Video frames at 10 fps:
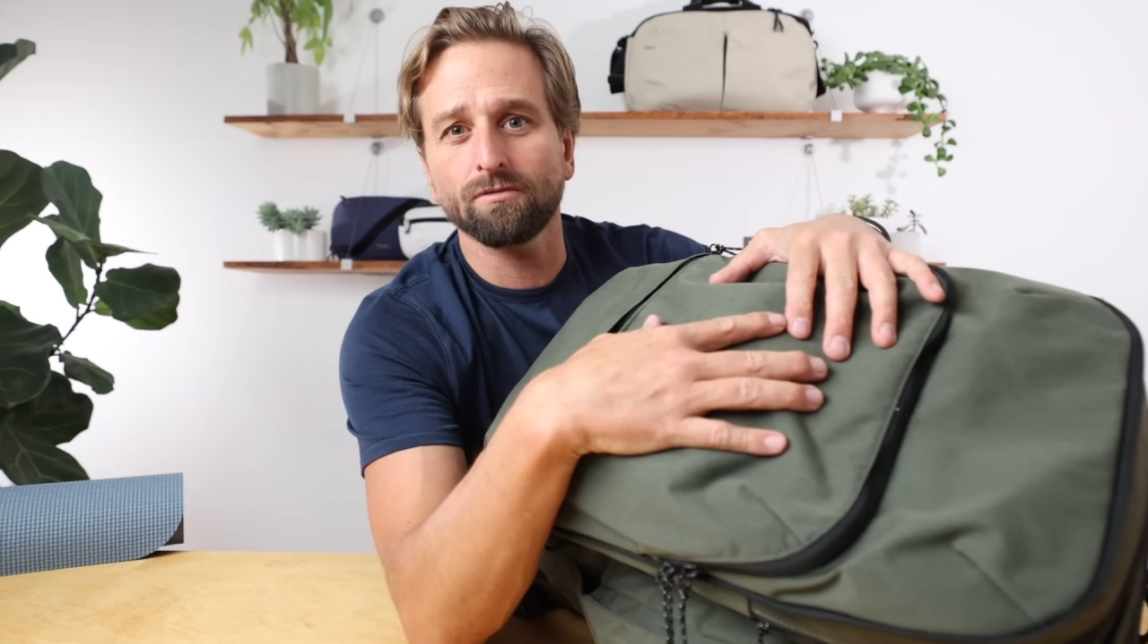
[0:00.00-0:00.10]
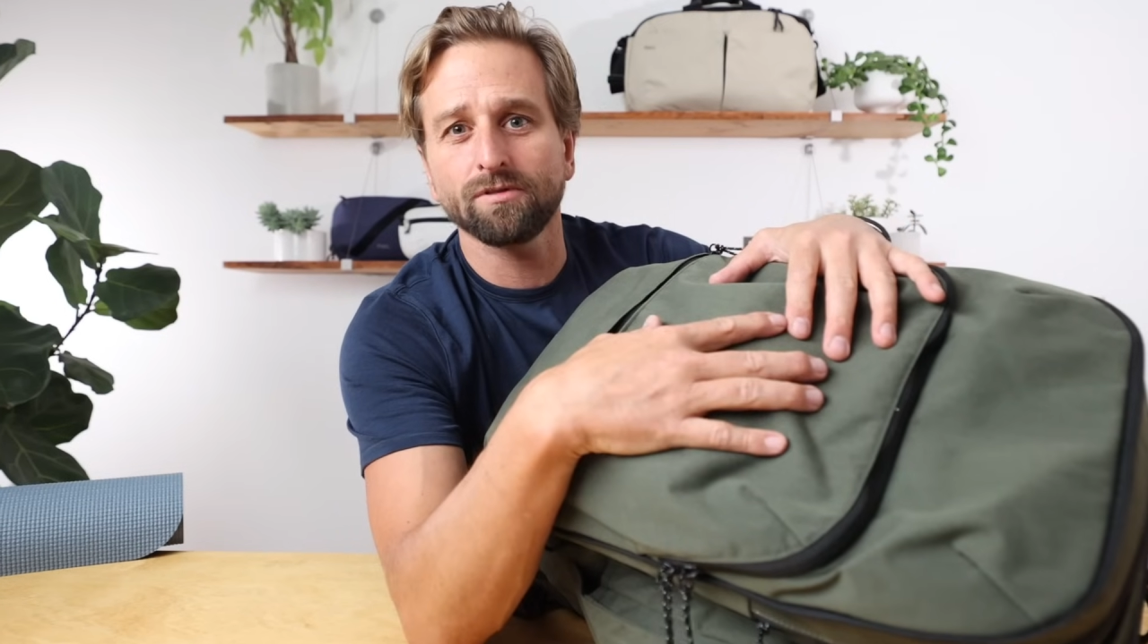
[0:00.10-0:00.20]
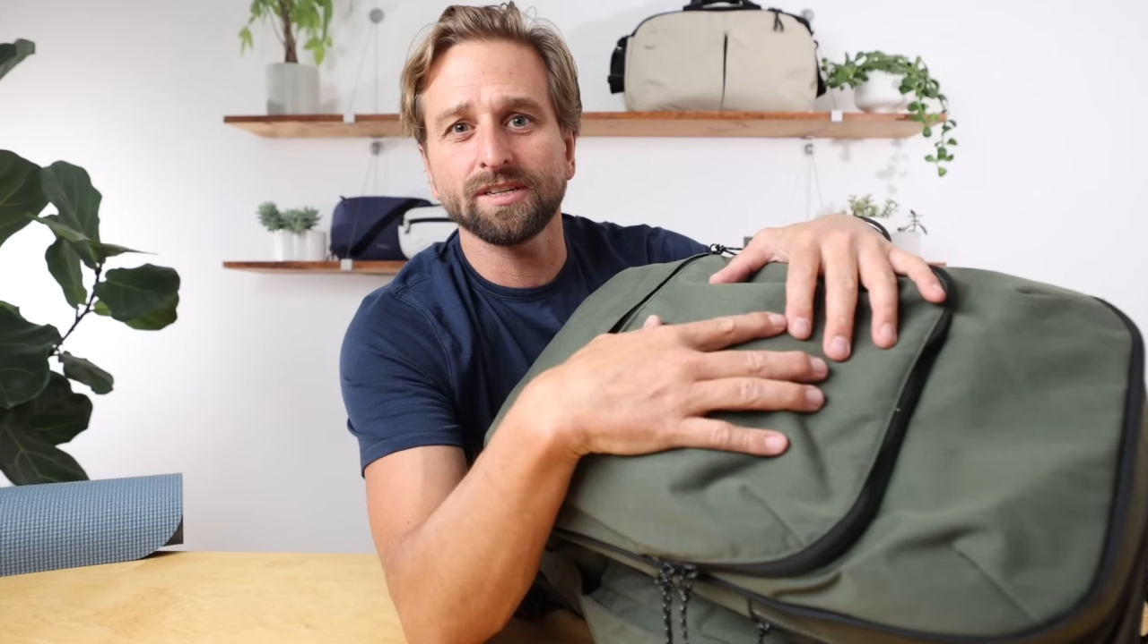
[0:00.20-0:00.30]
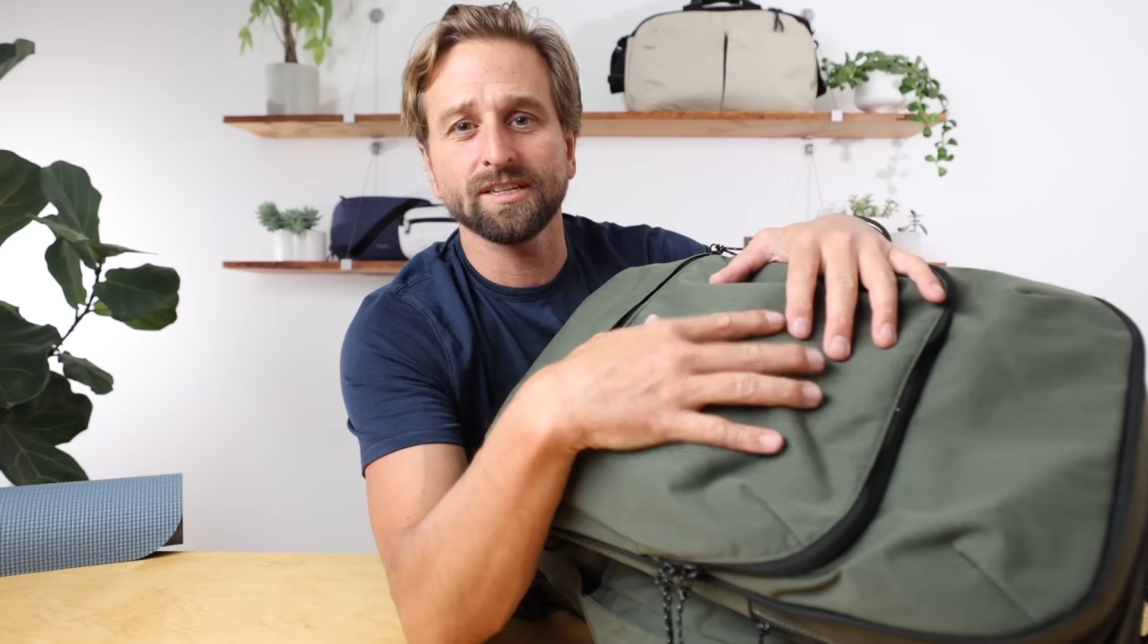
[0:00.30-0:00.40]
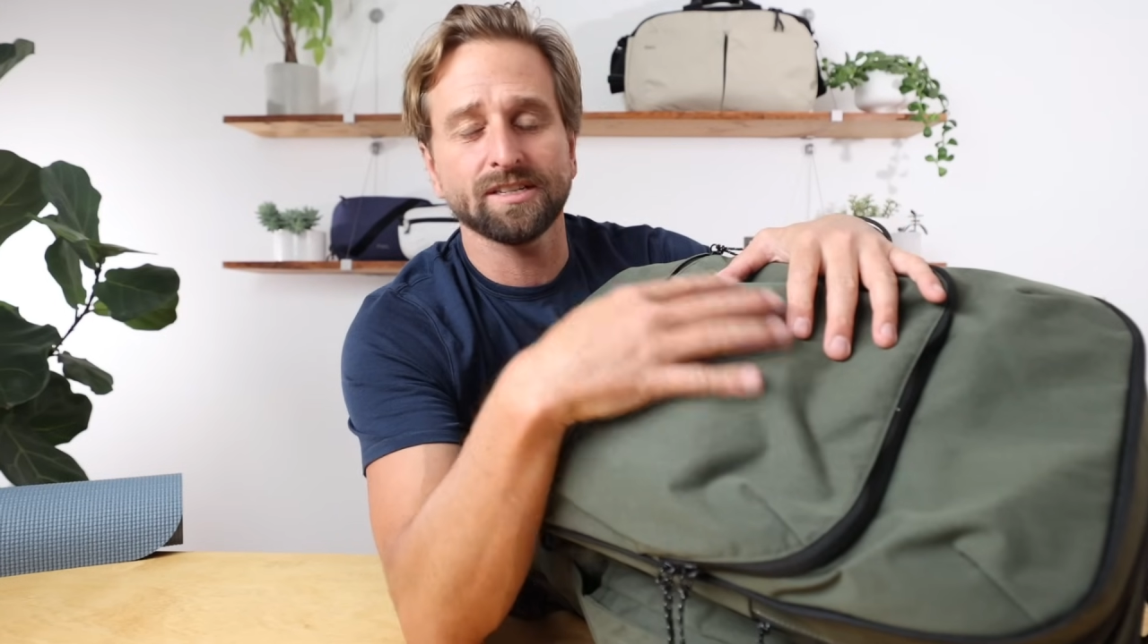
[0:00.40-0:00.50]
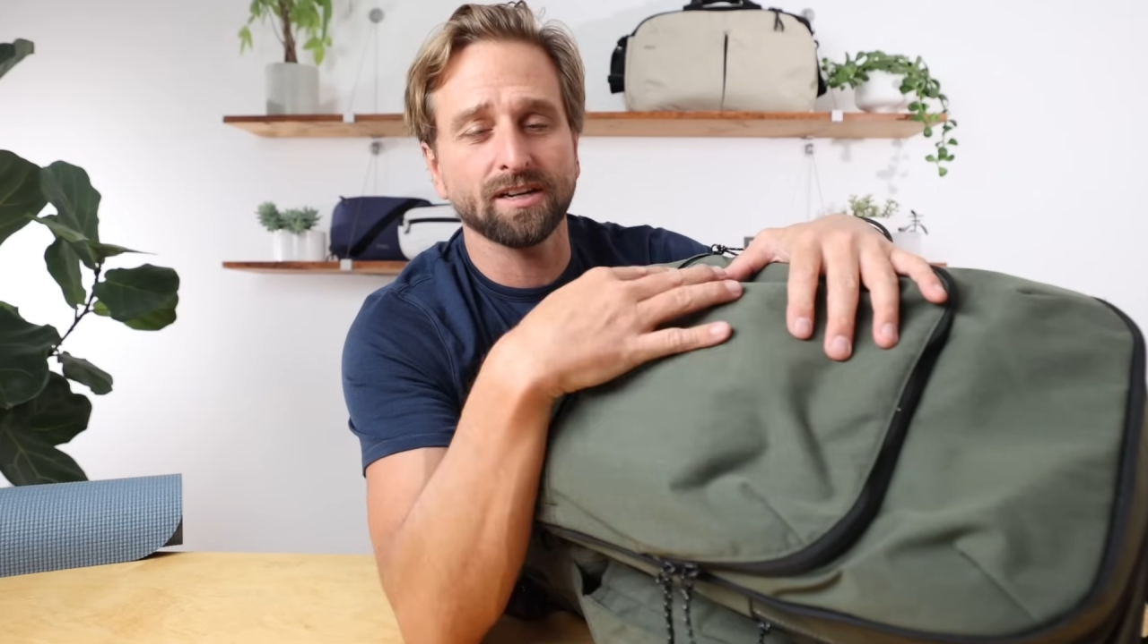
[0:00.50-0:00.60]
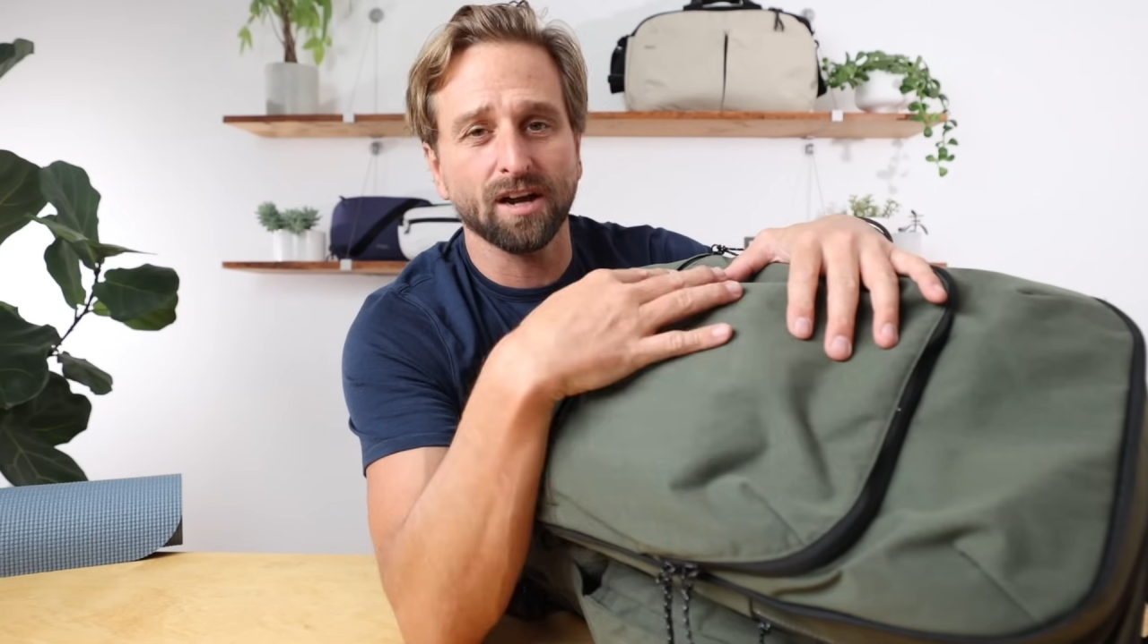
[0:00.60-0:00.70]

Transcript: resistant,